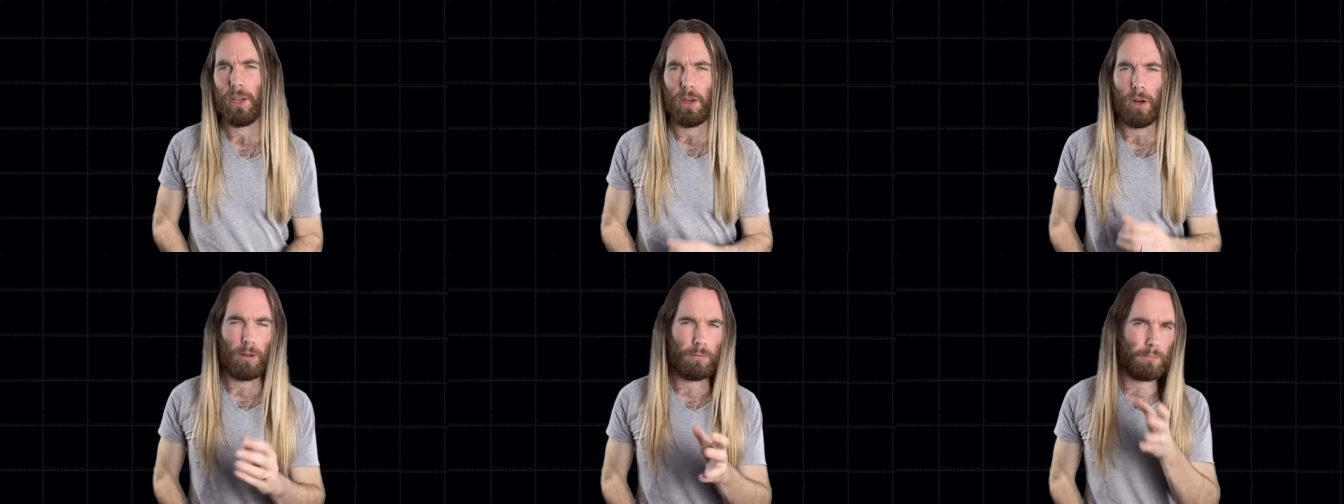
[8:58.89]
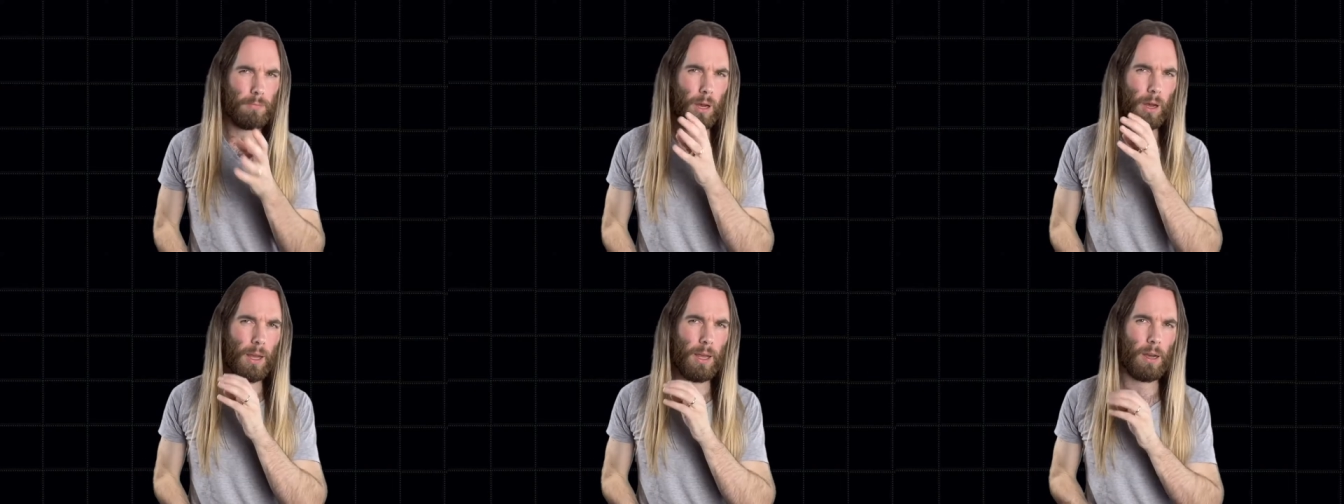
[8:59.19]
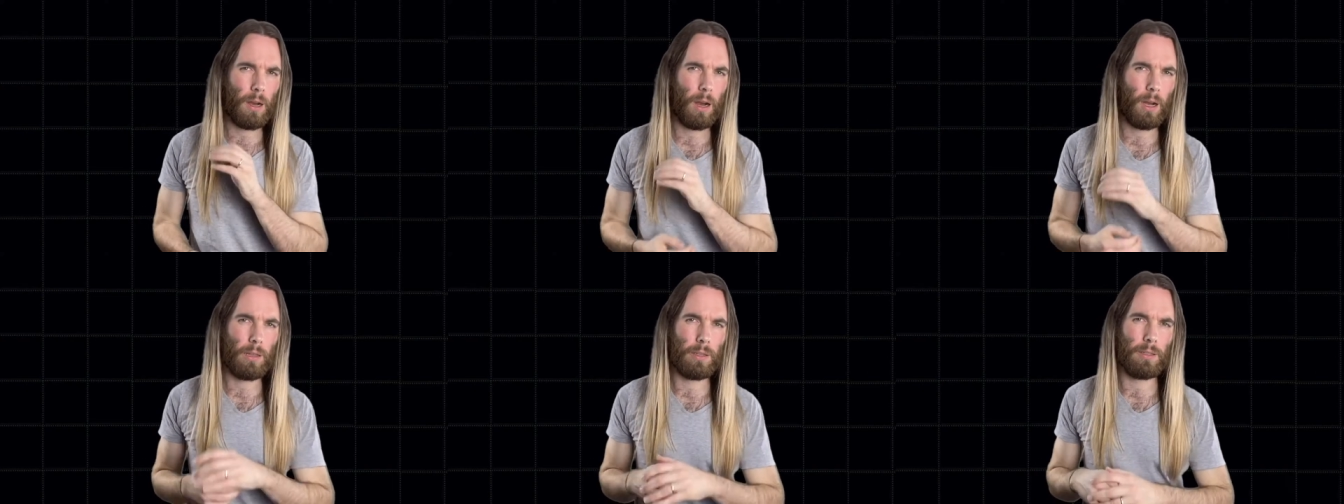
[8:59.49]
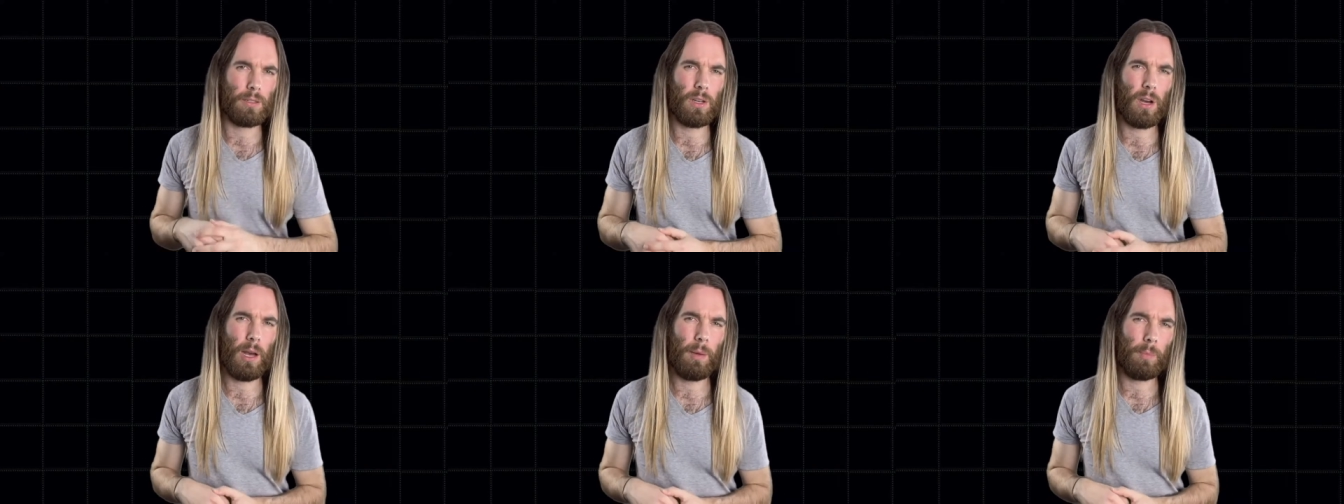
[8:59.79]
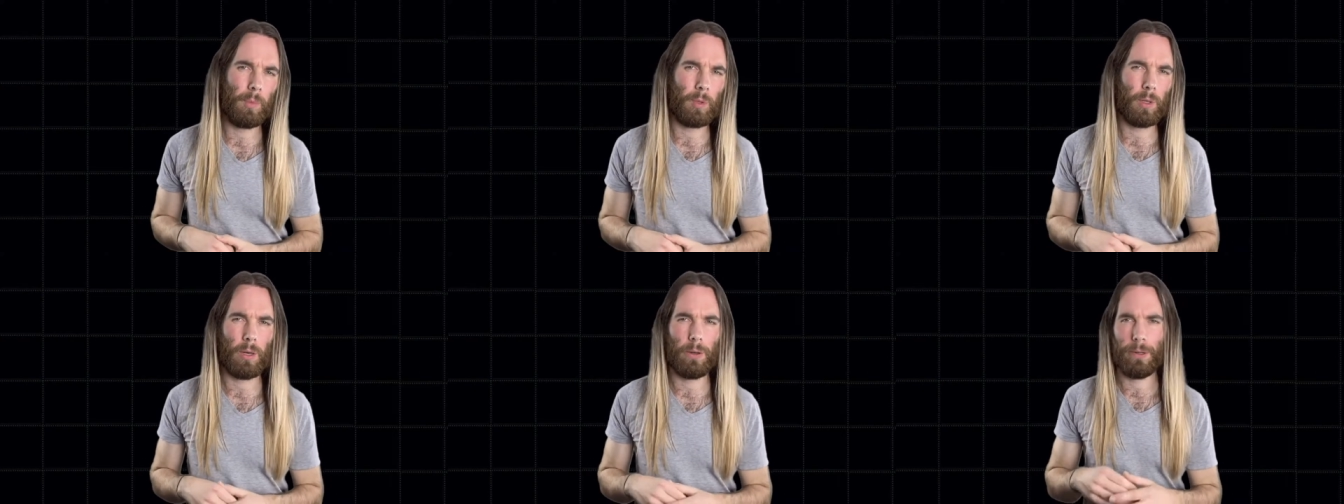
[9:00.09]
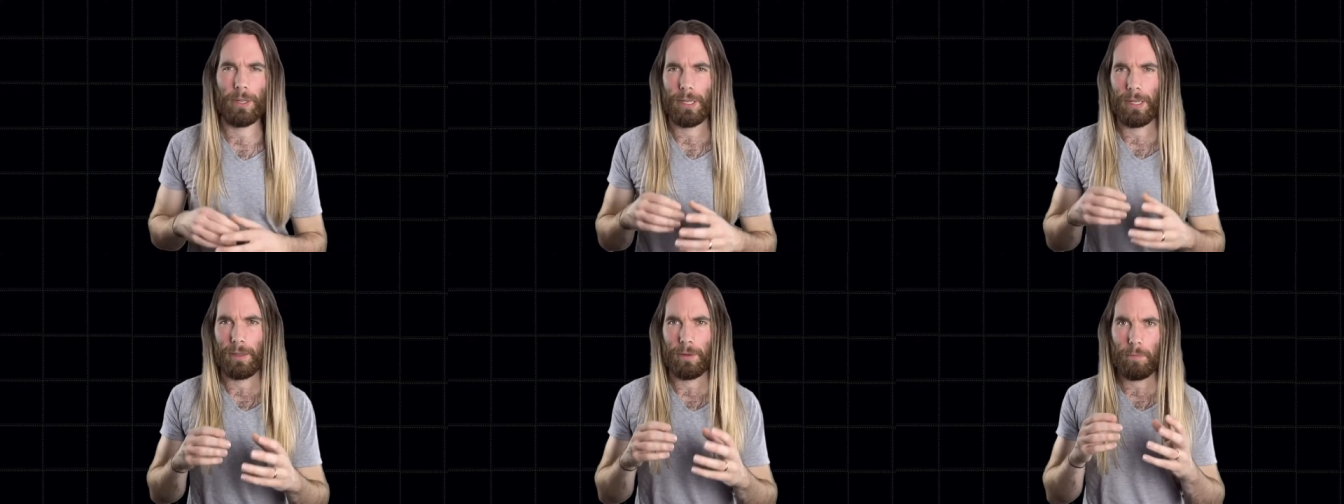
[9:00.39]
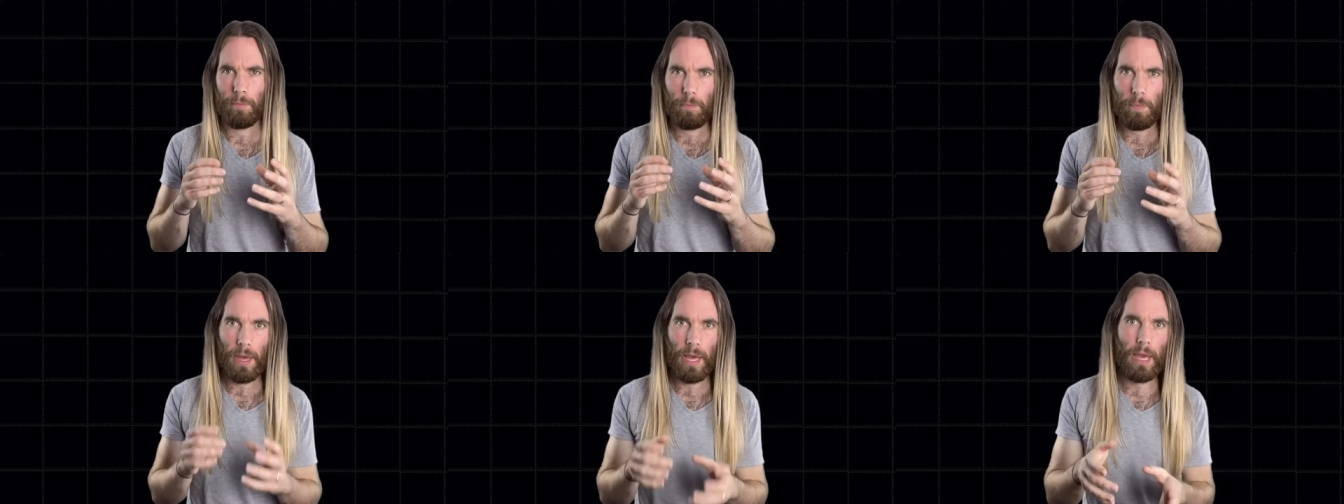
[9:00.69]
On my island, I'm
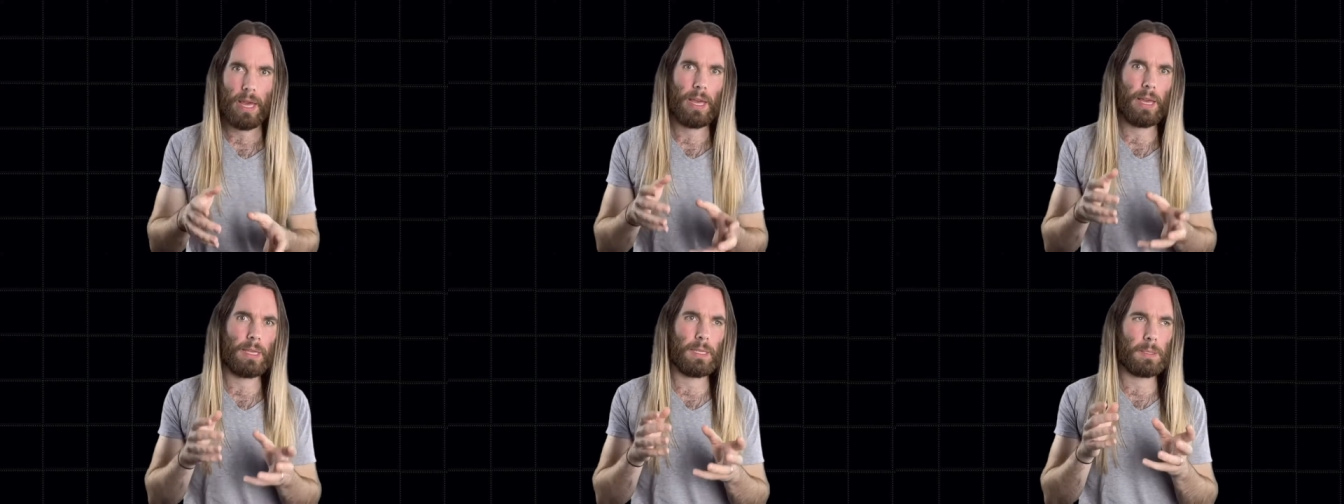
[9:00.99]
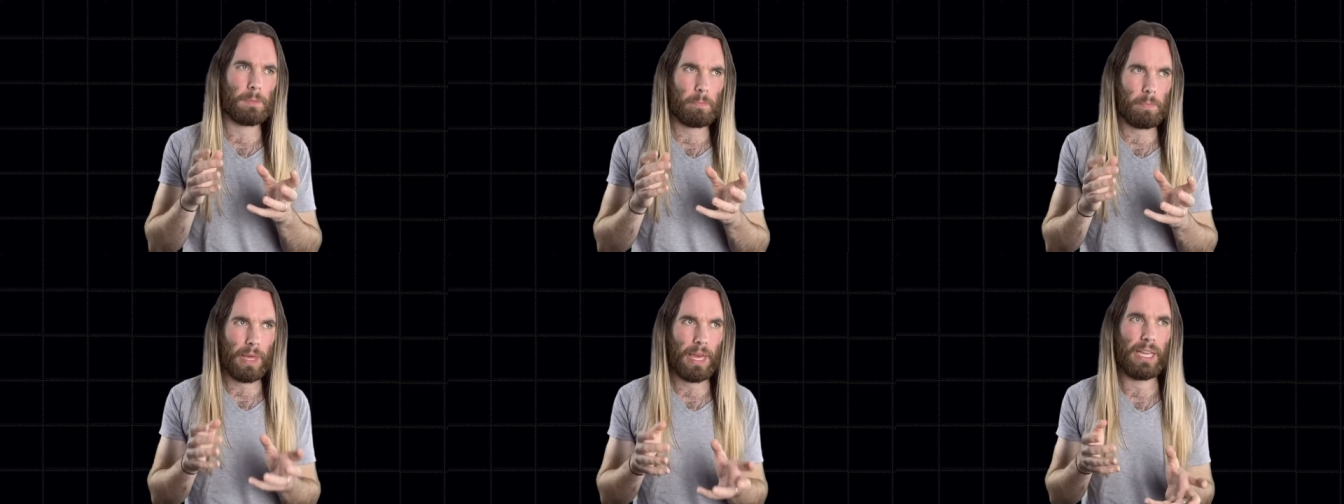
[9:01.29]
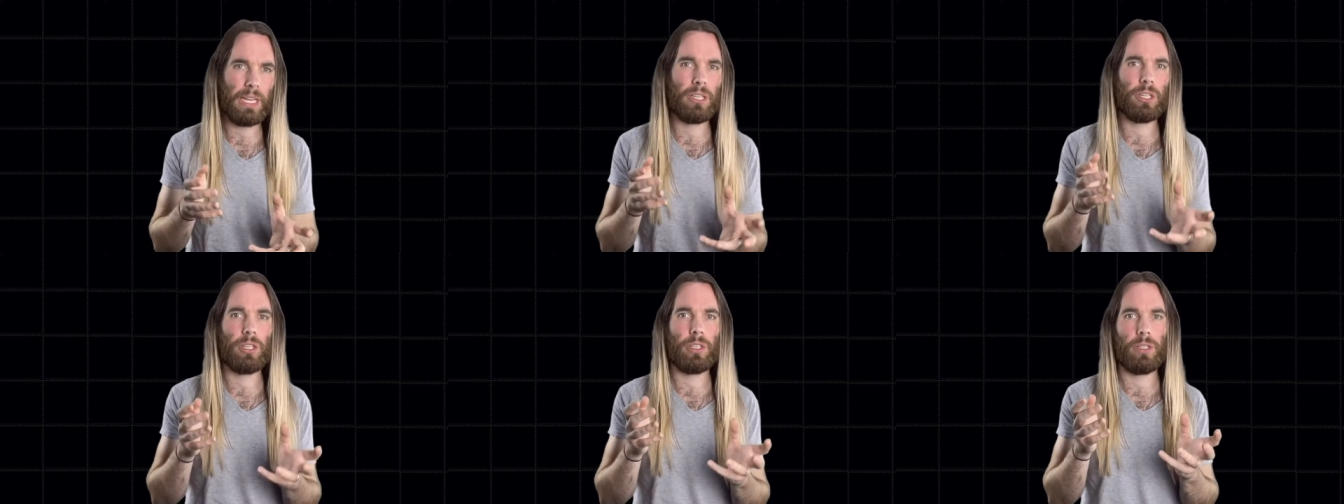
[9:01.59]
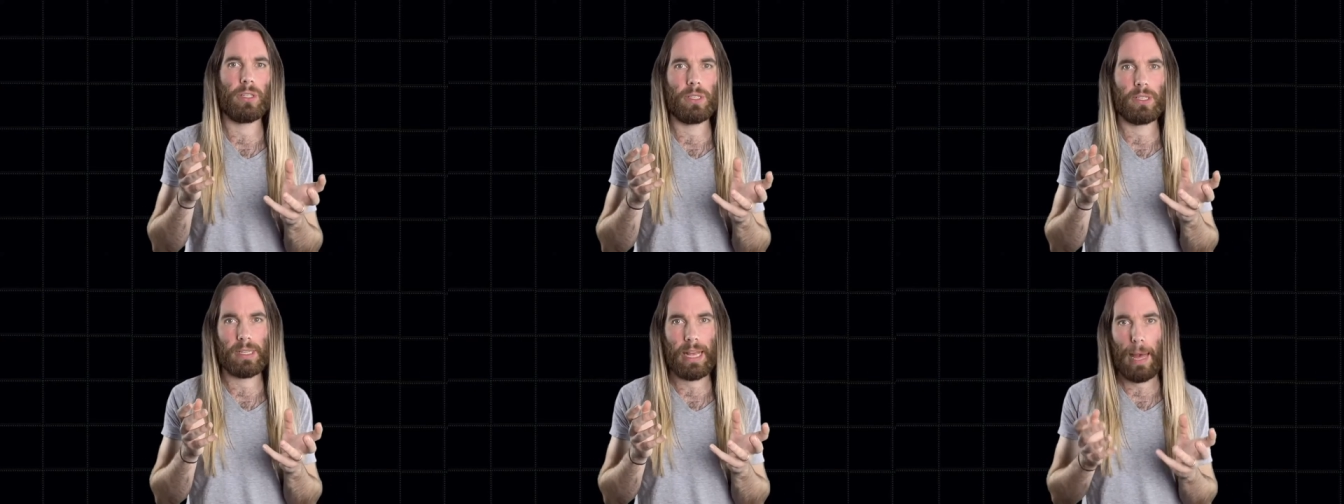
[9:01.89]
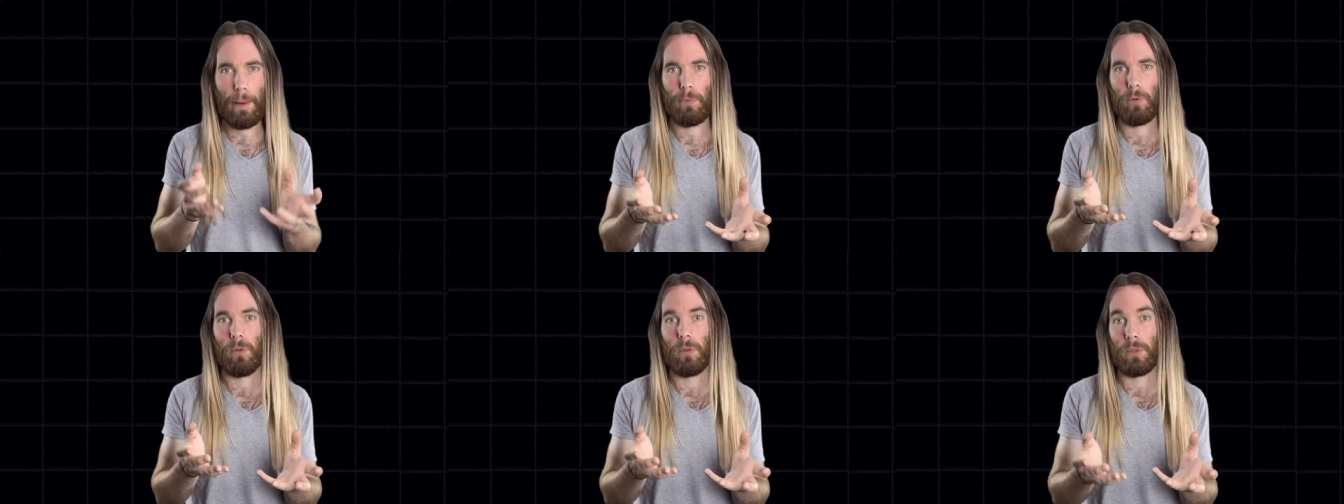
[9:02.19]
growing pears, peaches, apples,